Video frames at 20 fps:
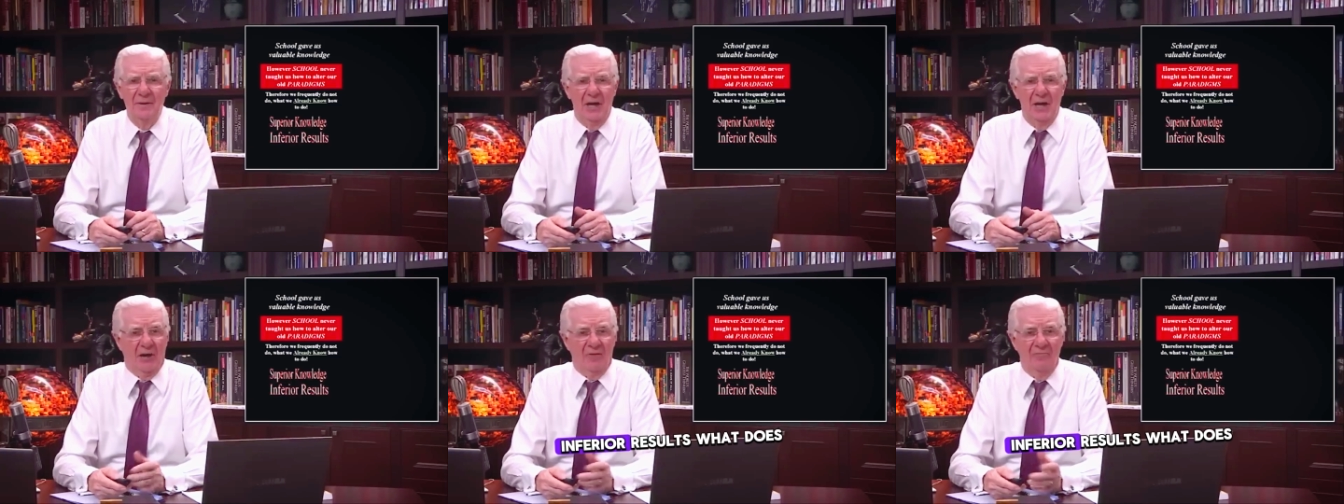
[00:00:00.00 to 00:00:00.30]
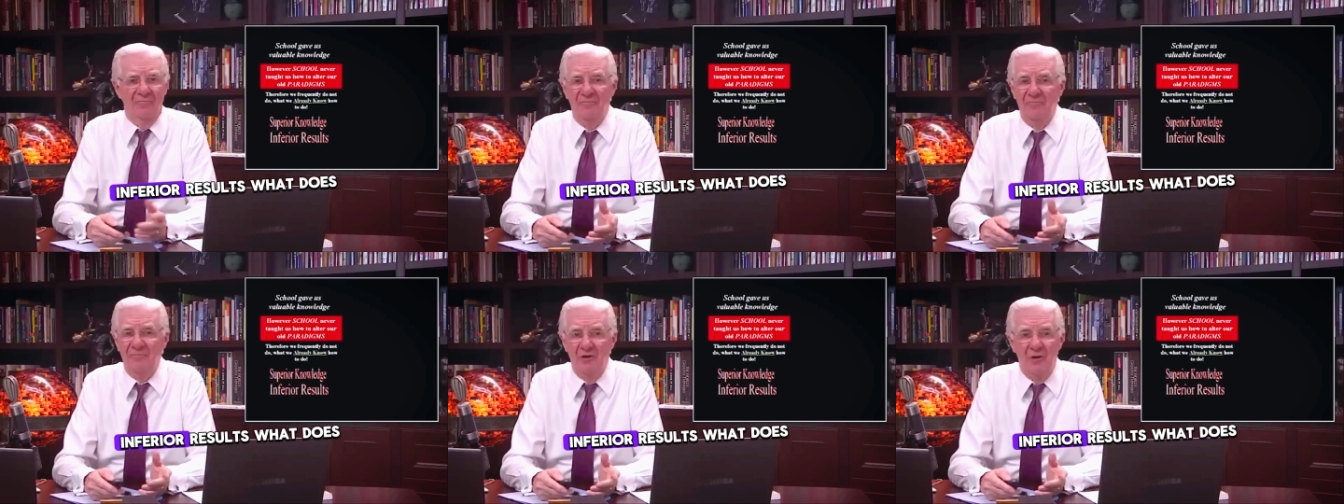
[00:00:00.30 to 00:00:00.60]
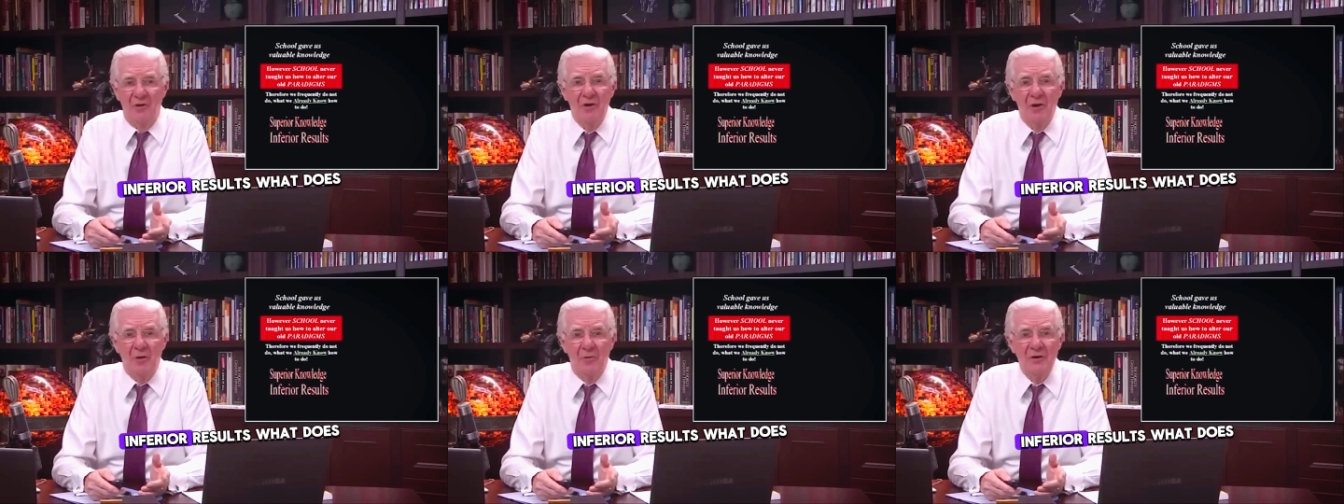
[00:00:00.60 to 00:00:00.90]

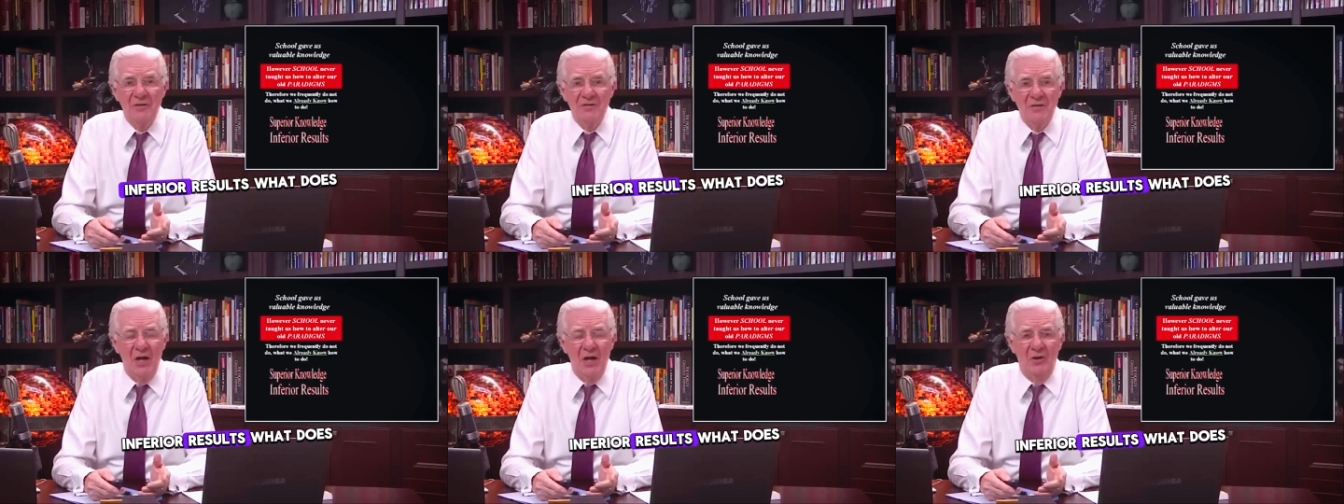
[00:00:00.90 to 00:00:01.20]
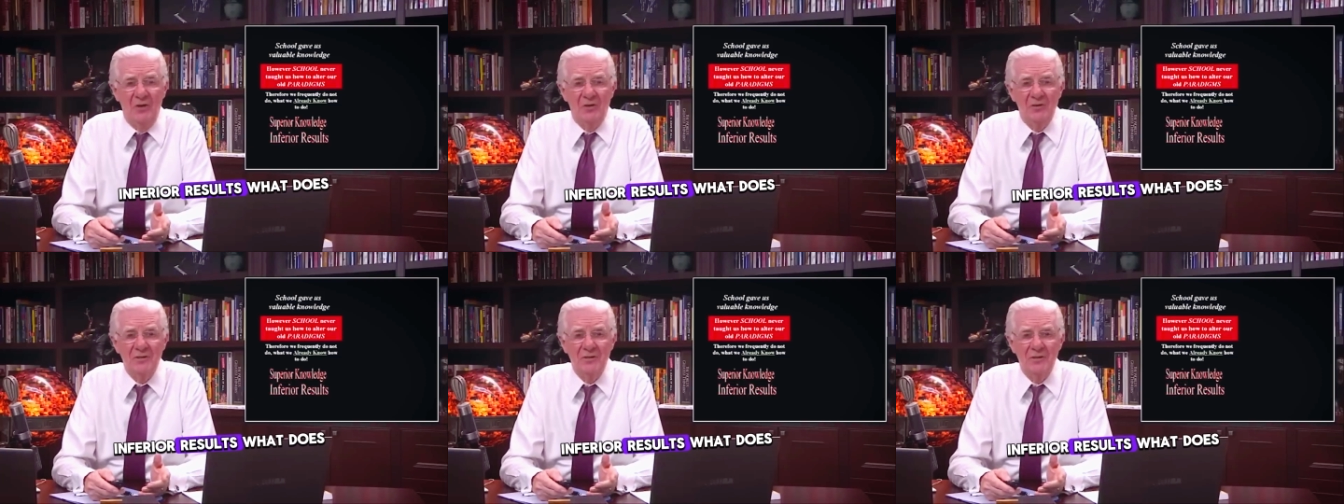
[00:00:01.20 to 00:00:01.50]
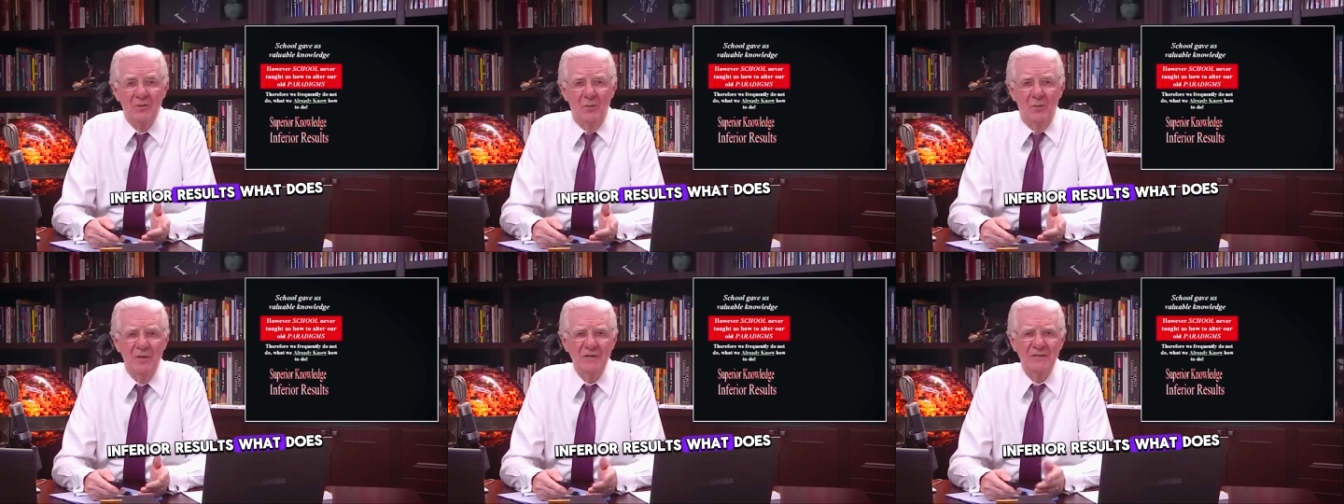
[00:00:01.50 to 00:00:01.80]
Inferior
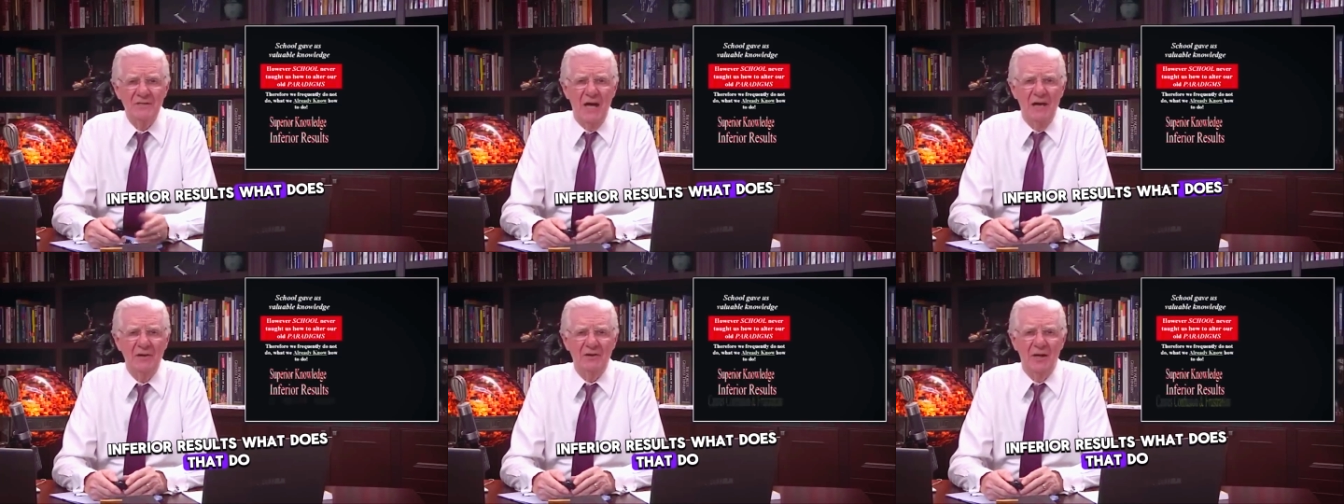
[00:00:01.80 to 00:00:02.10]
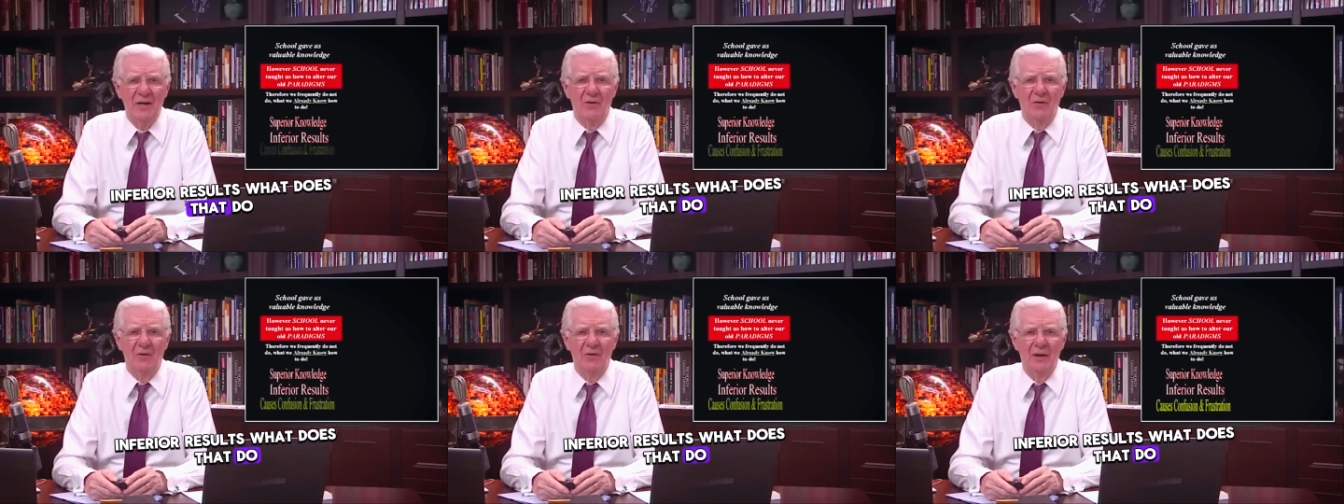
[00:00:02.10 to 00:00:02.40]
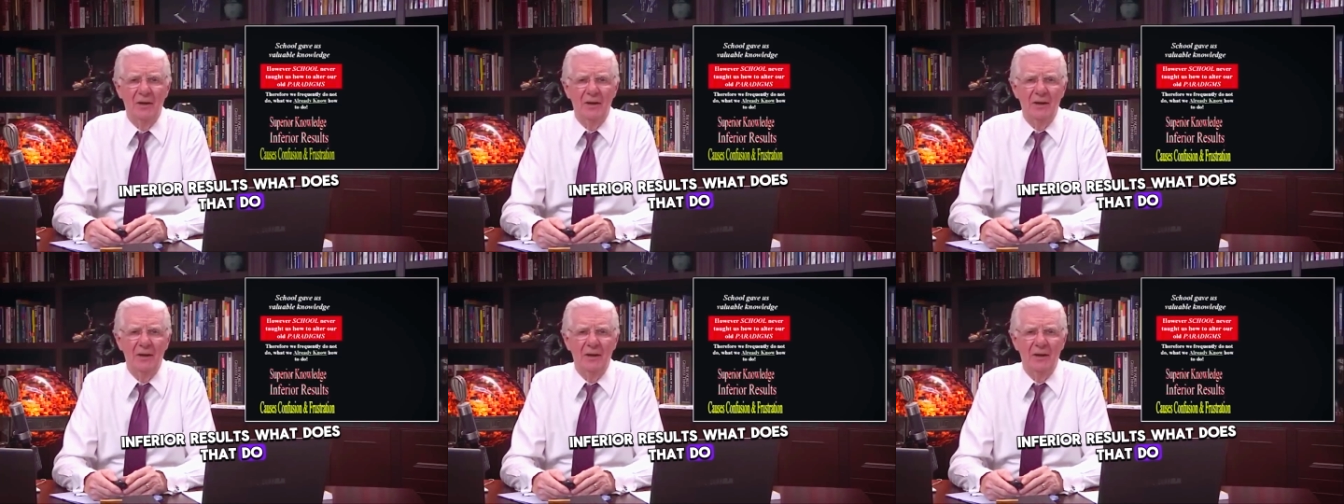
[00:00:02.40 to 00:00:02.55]
results. What does that do?